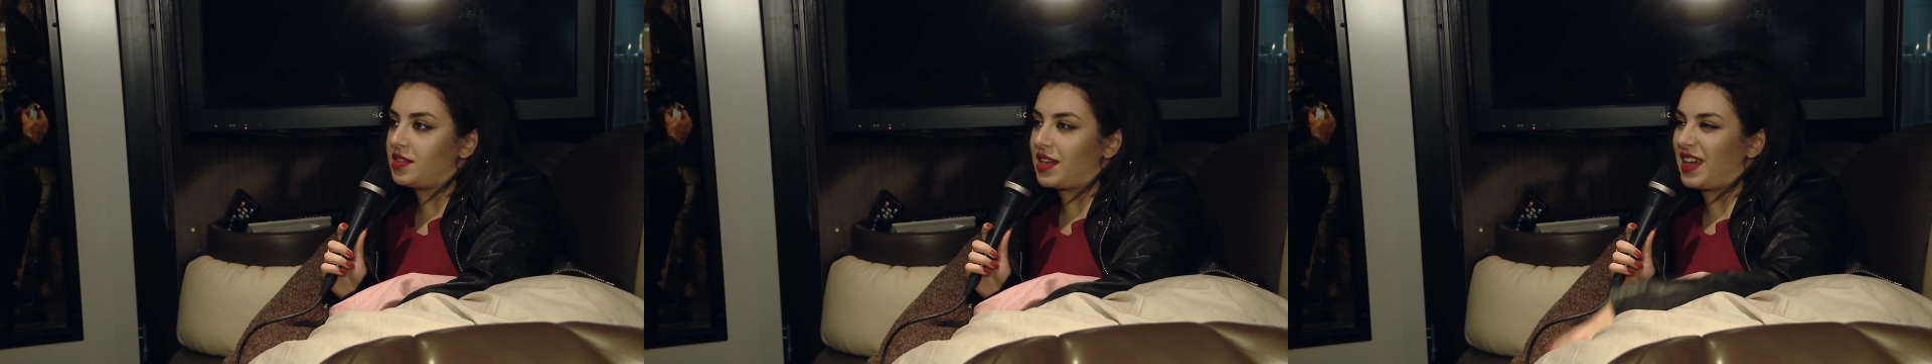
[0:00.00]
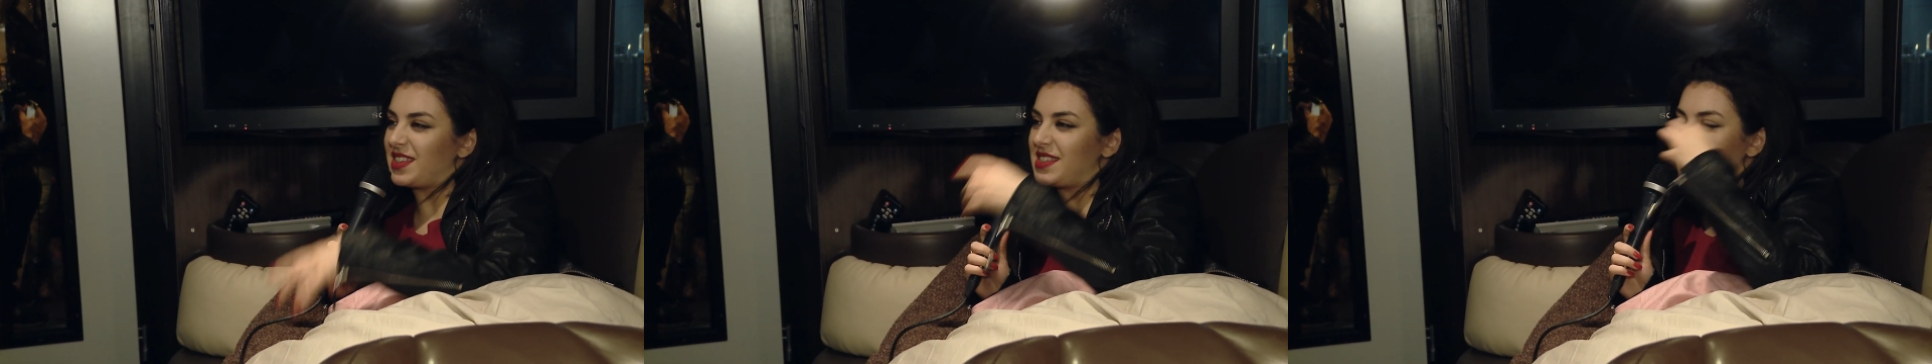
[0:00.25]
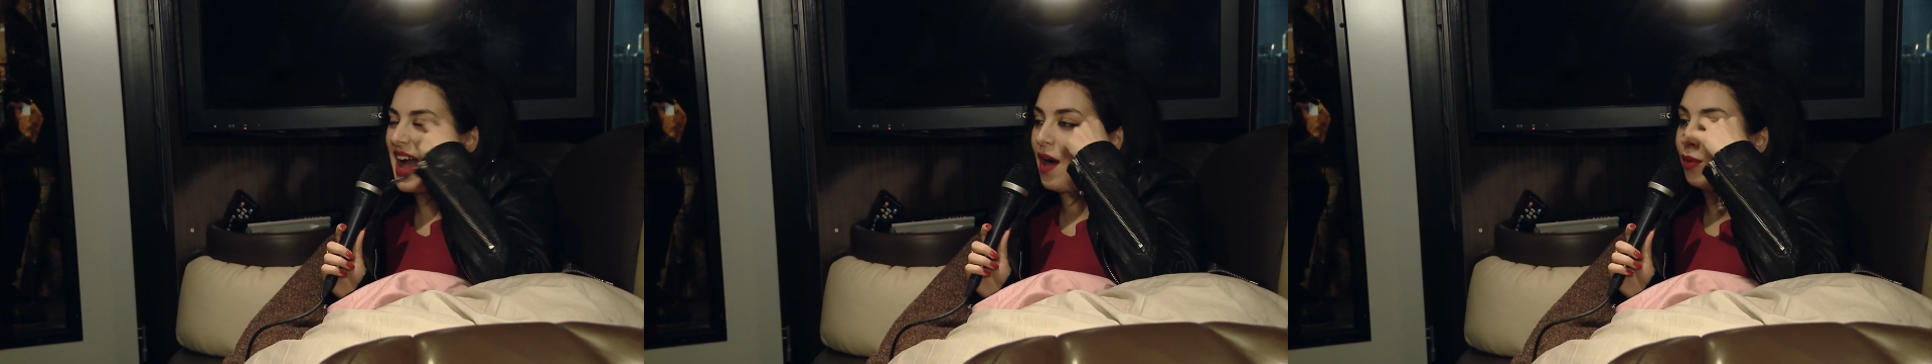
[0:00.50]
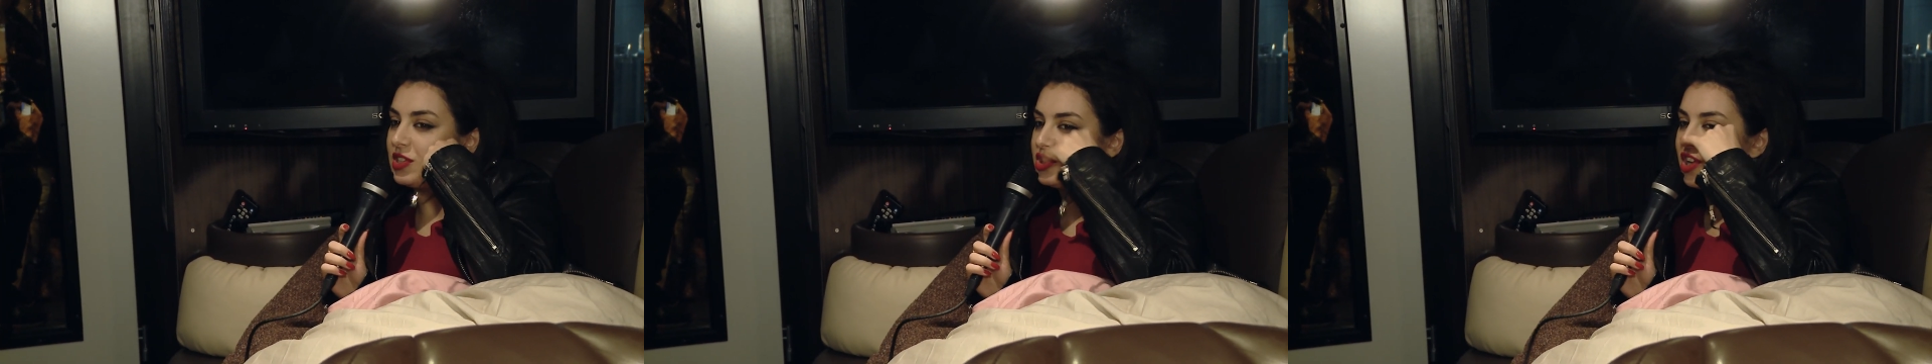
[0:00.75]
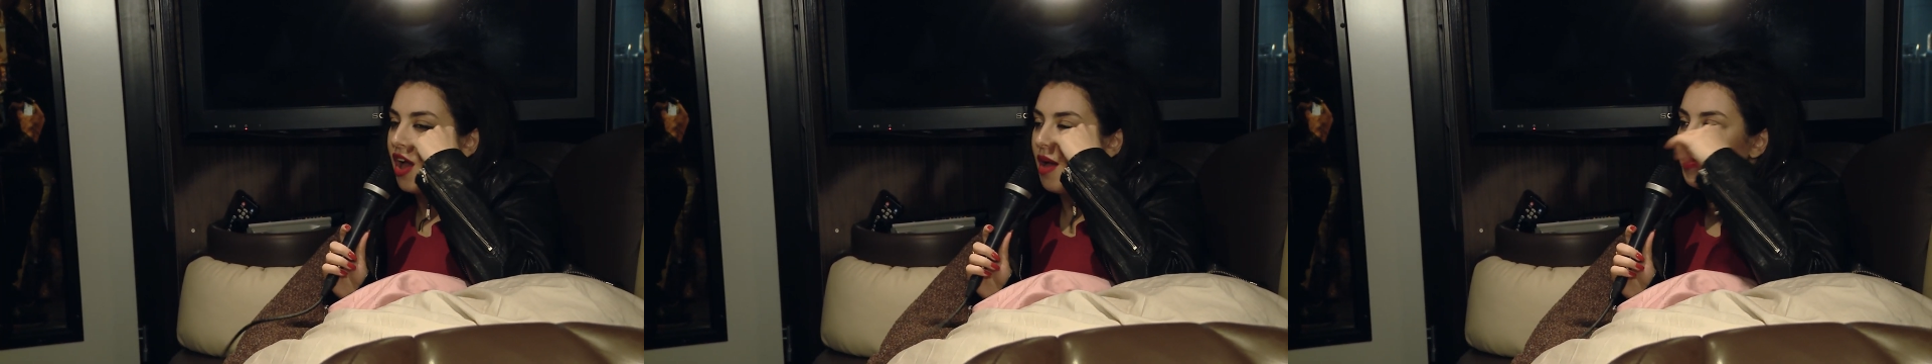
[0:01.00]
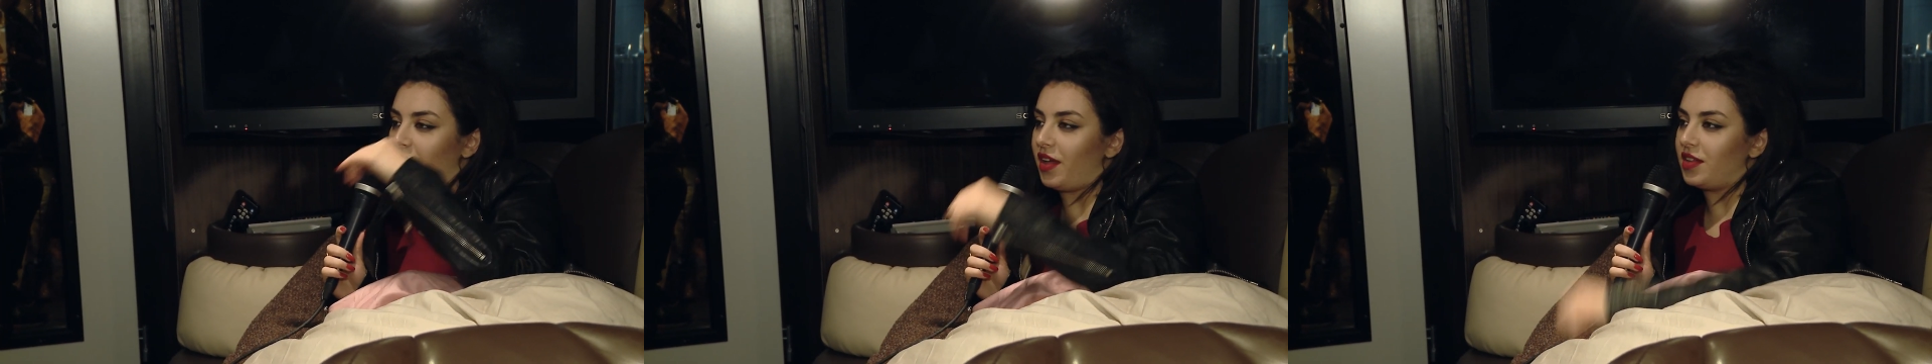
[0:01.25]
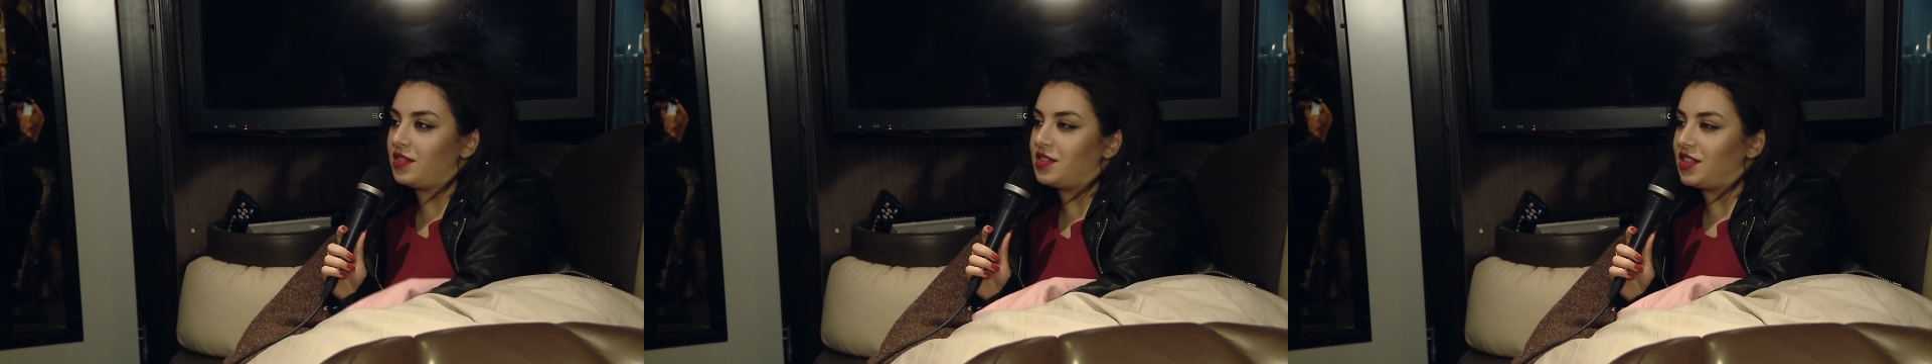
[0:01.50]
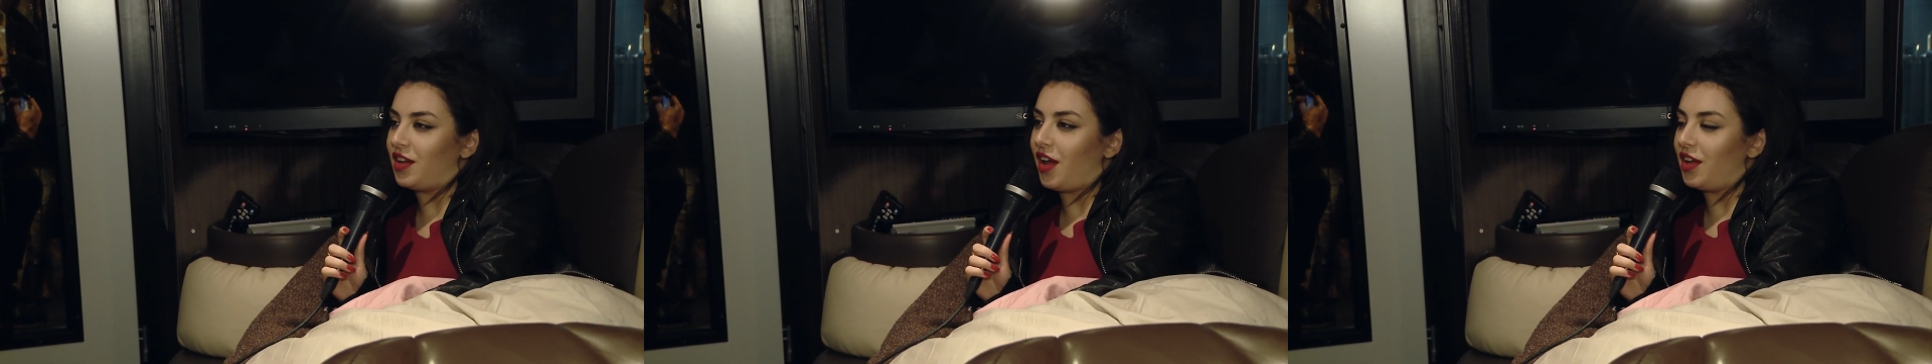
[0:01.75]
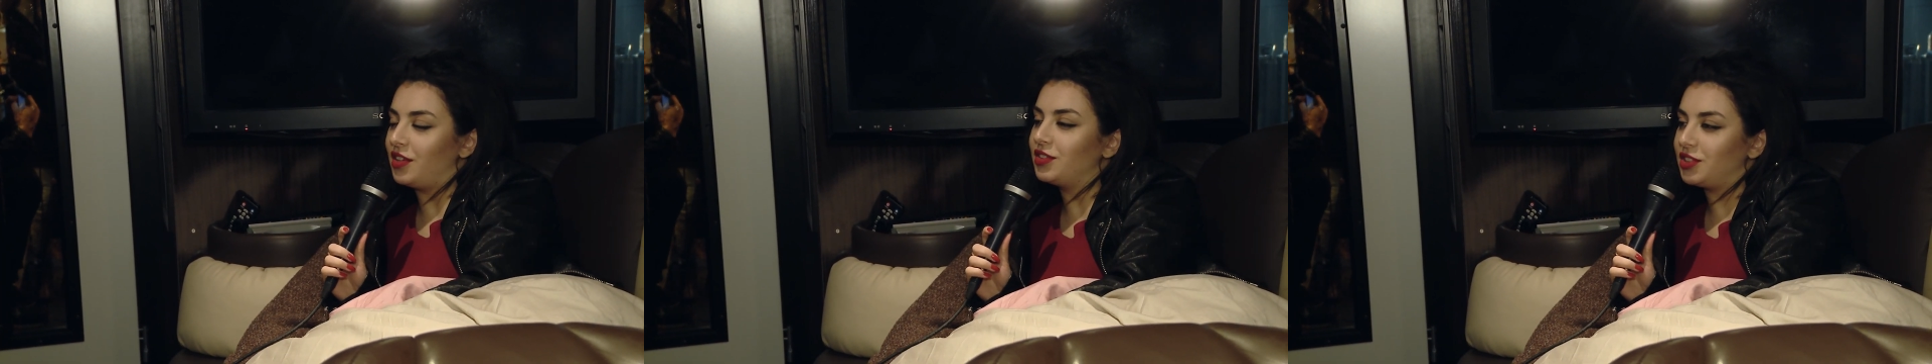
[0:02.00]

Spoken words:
like sour sherbet, you know?